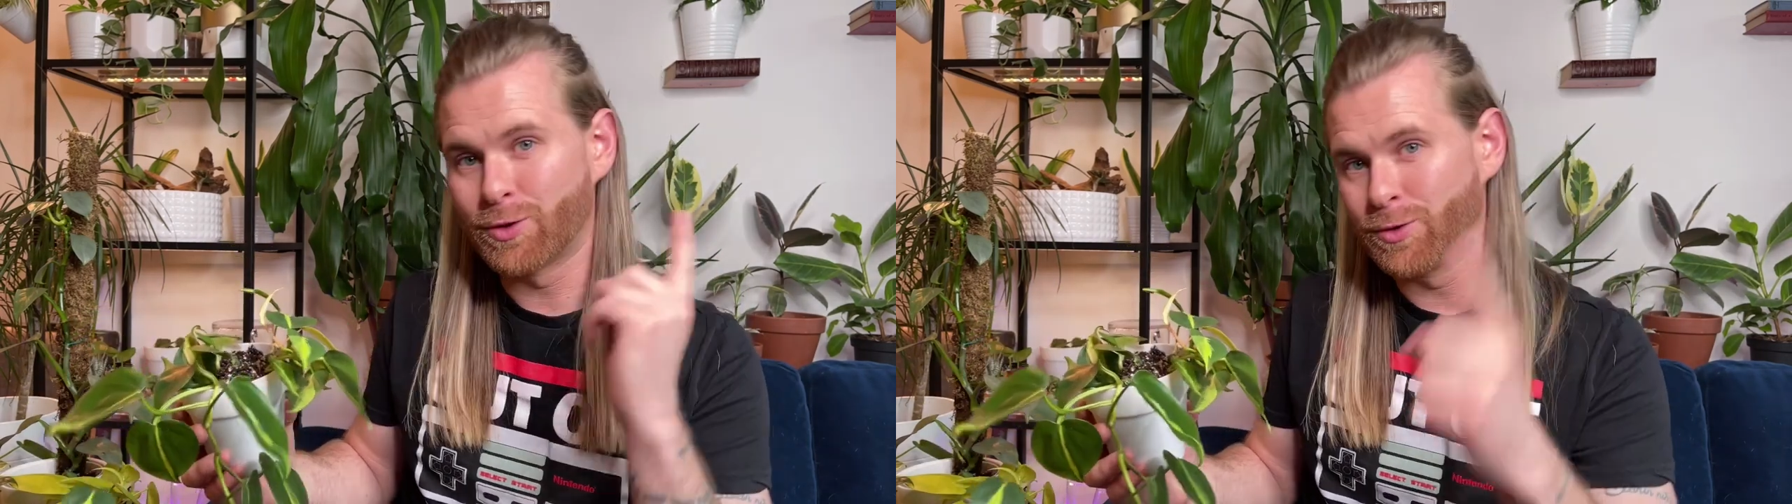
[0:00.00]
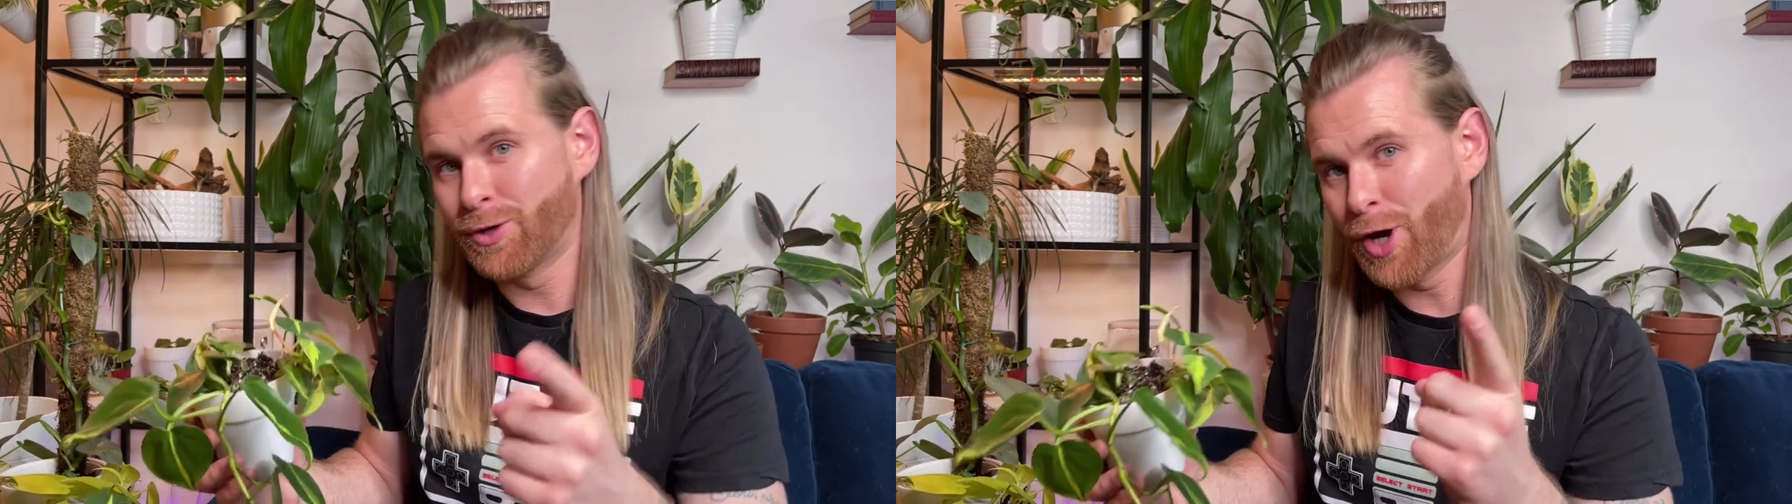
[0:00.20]

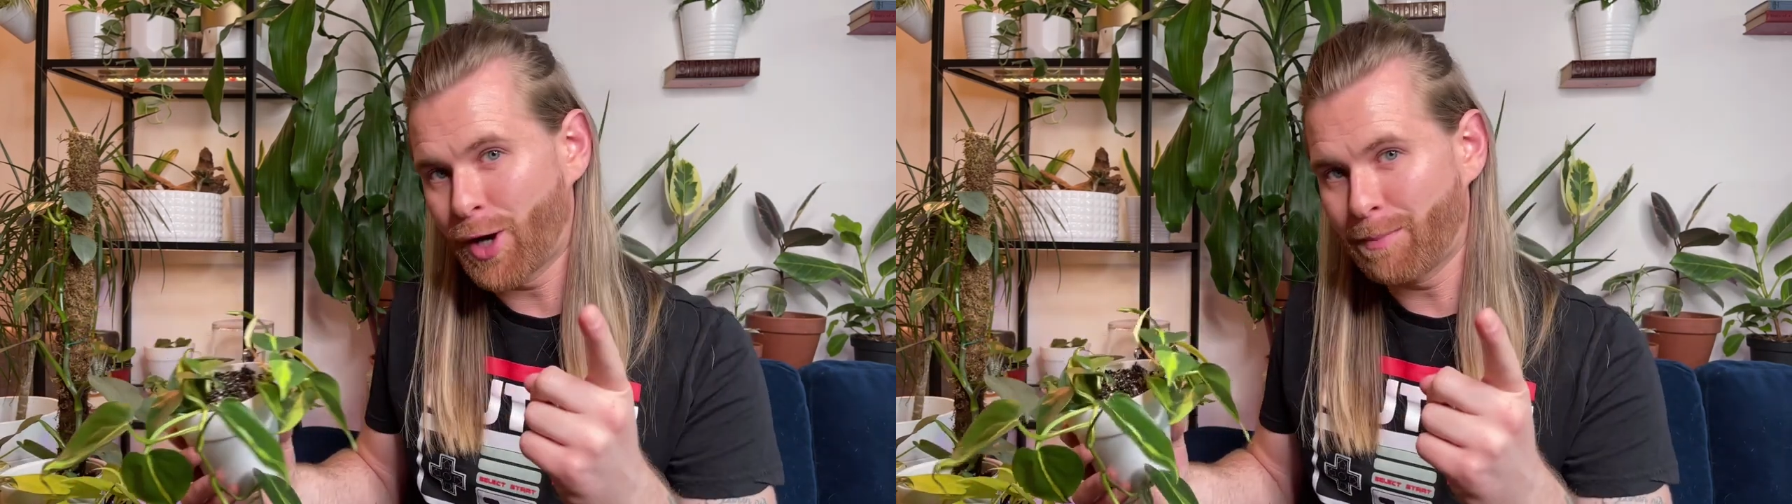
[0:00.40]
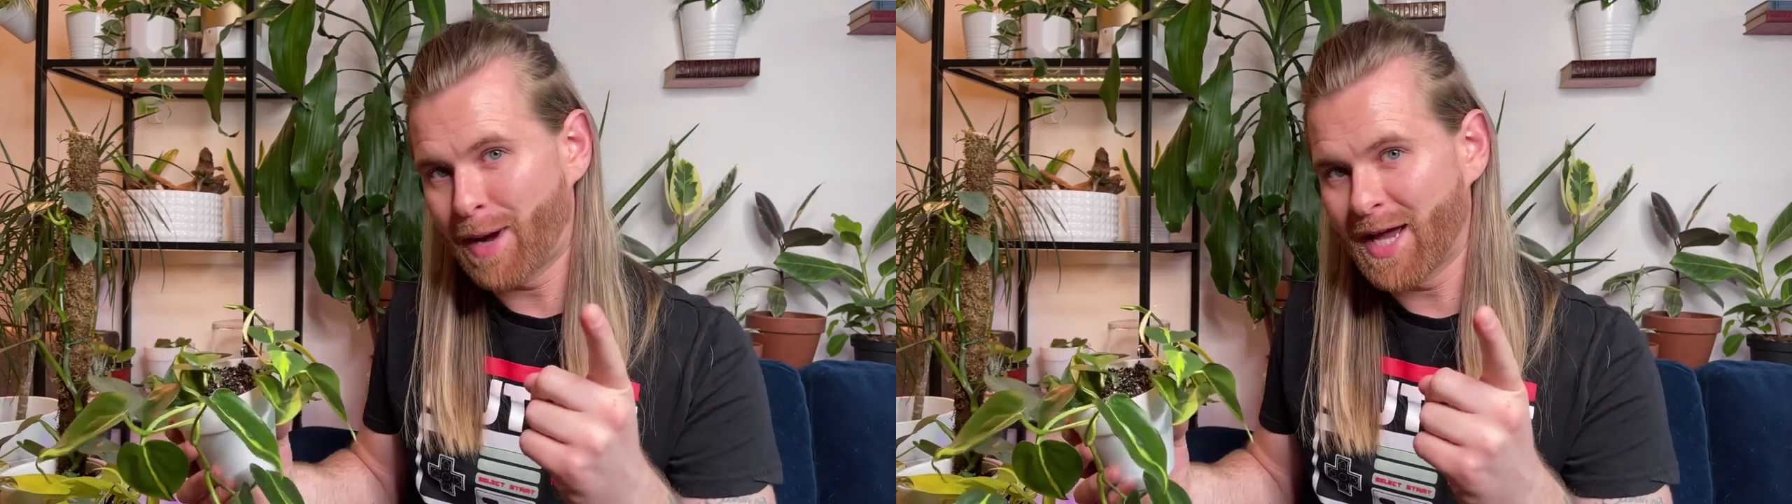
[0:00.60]

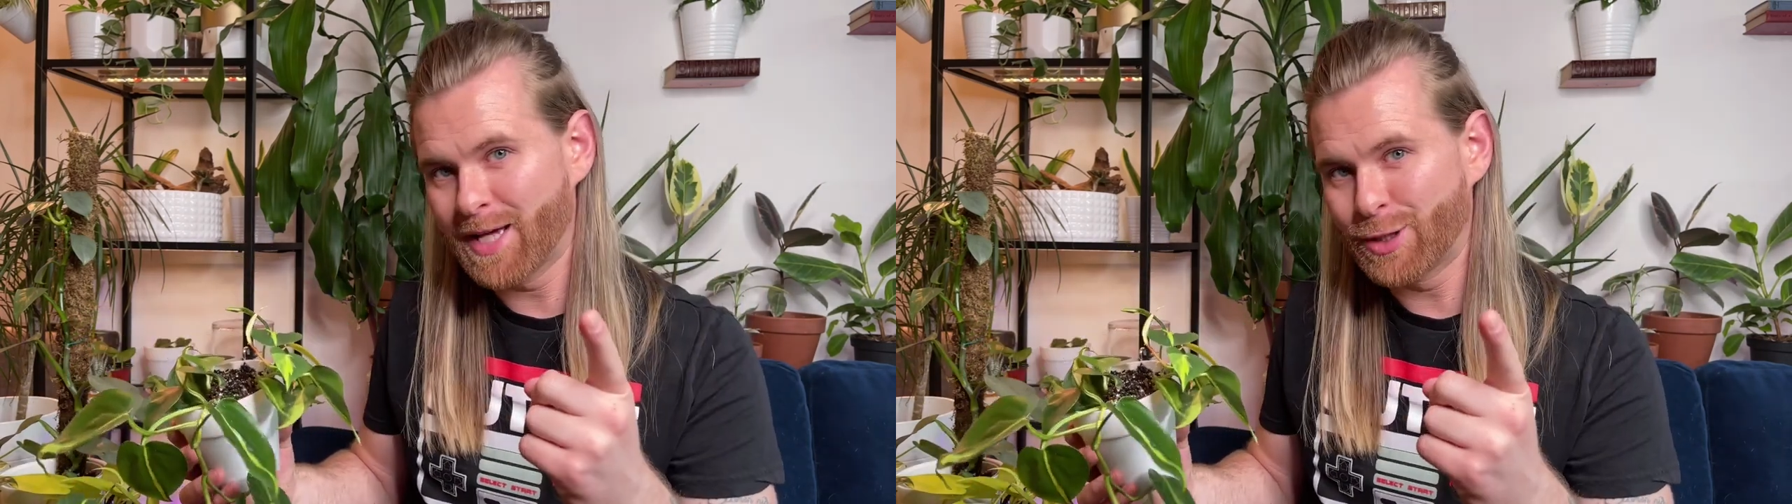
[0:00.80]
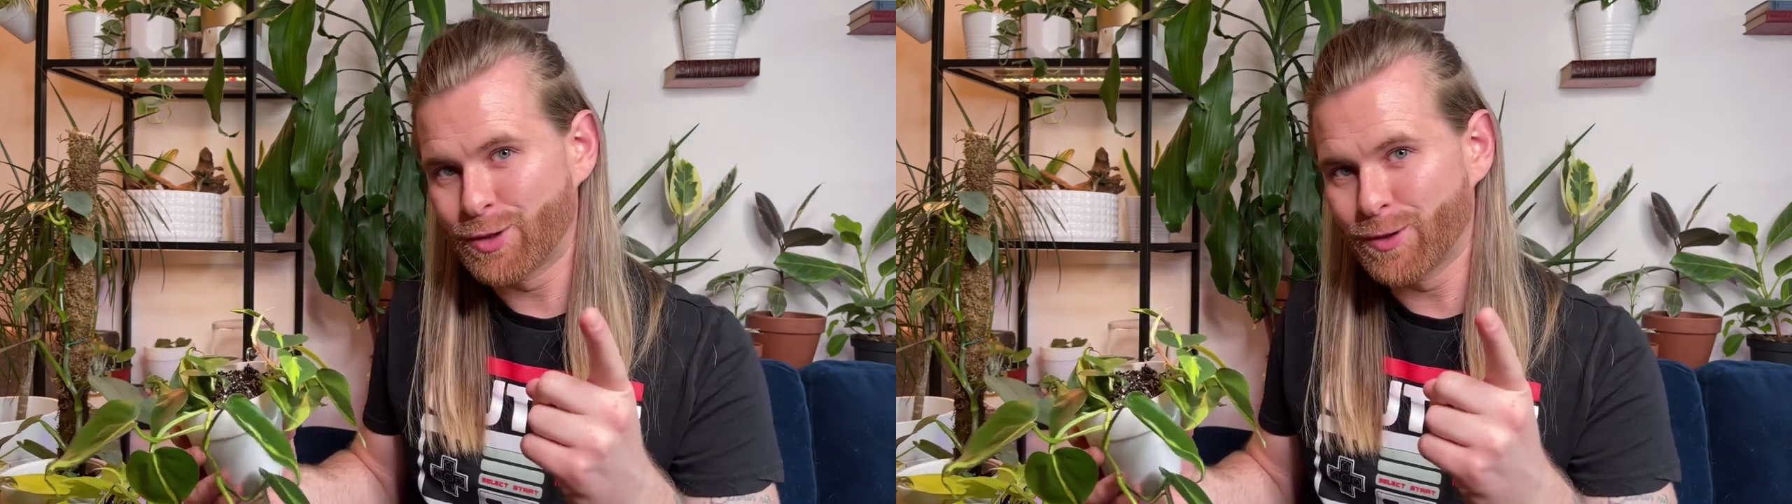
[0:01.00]
not buy
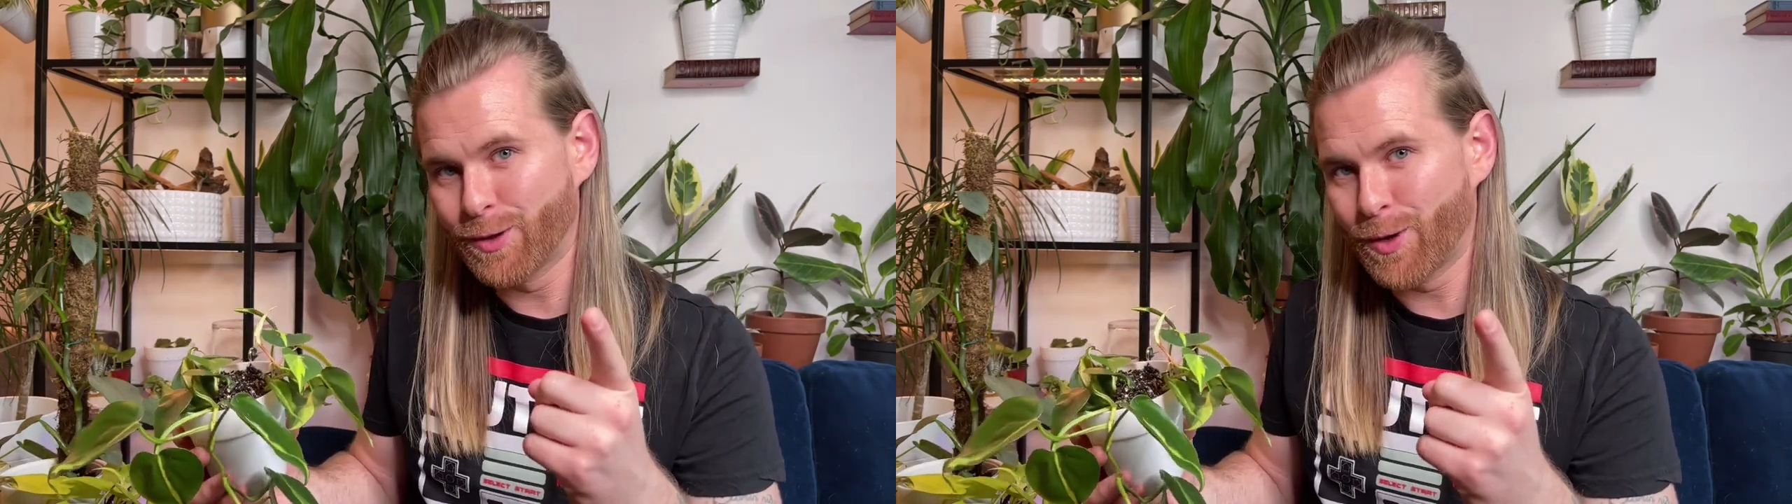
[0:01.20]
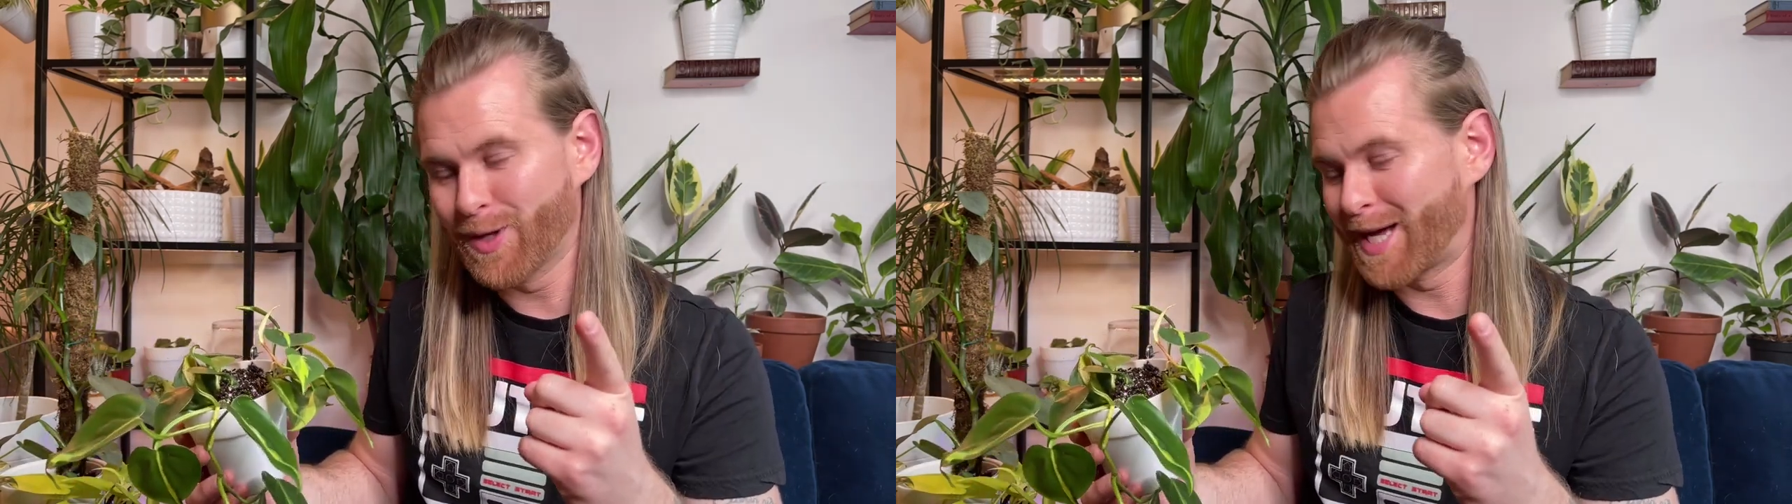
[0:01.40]
into
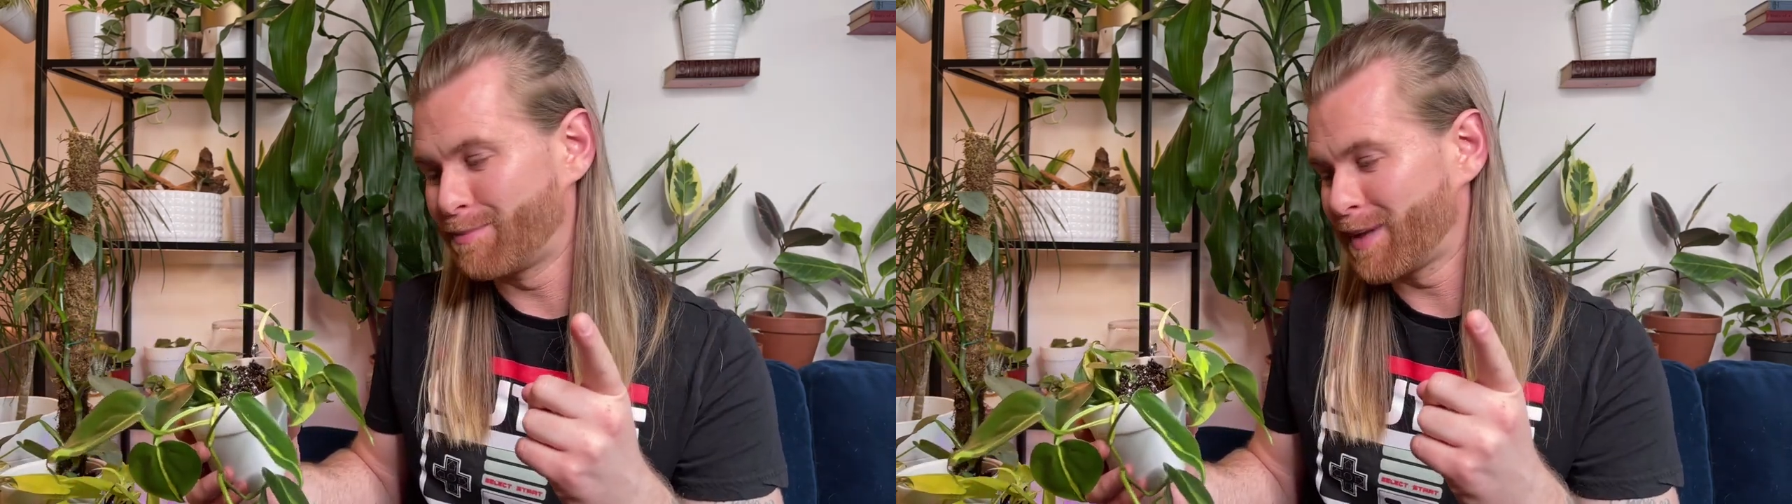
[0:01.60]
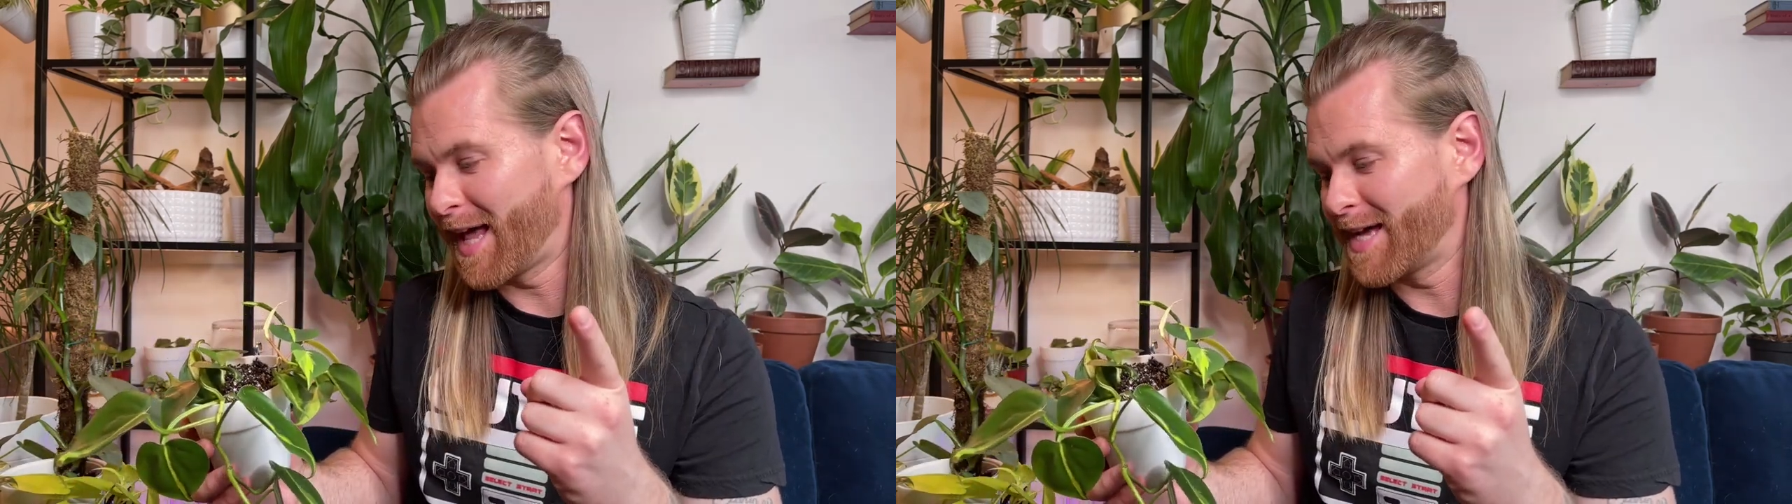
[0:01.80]
low
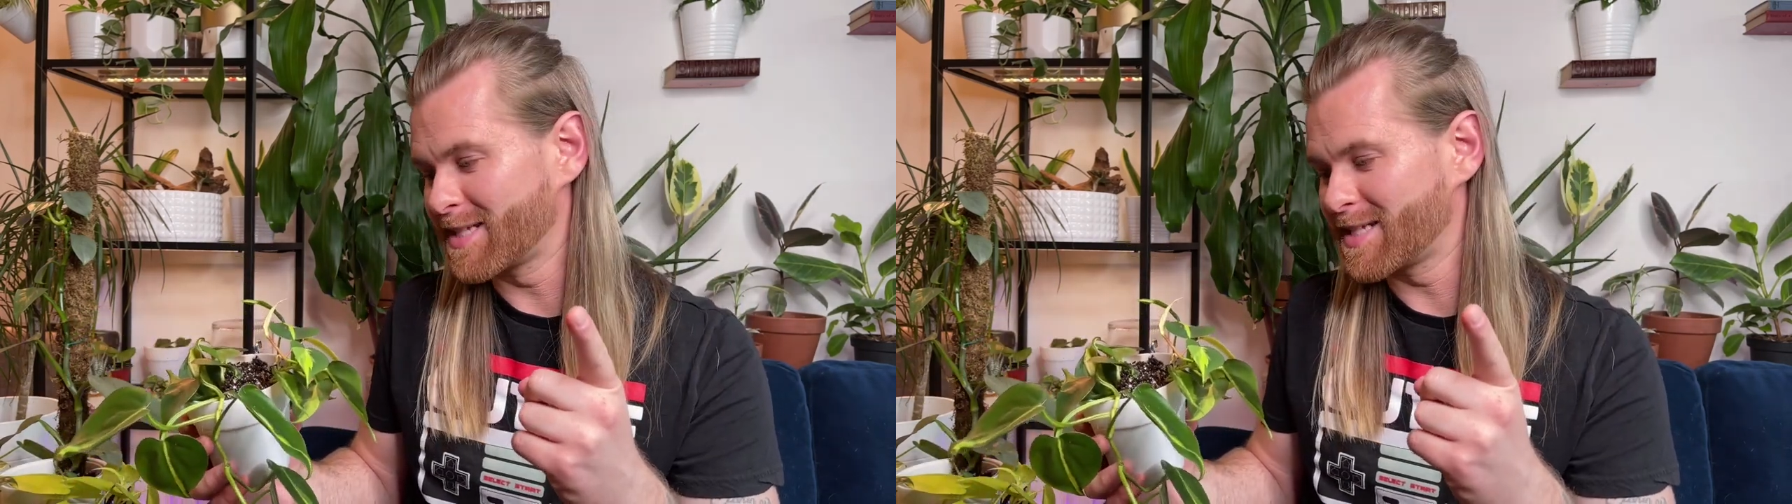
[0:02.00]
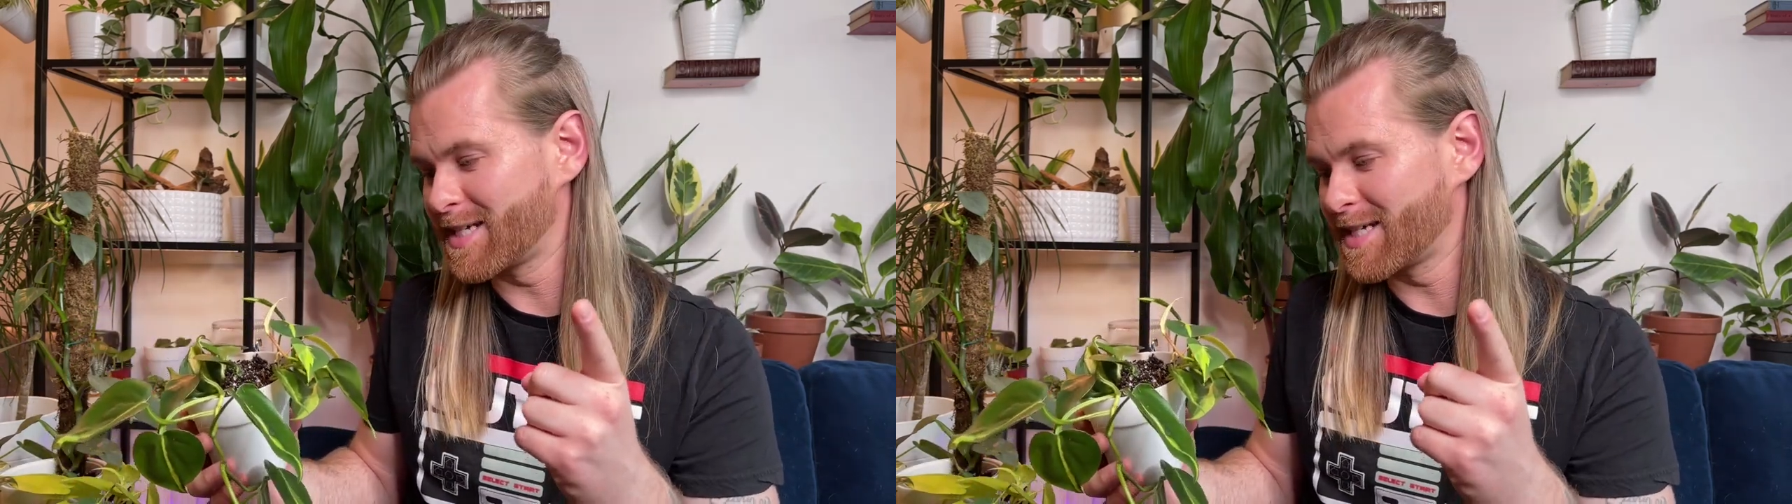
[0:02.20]
light plants.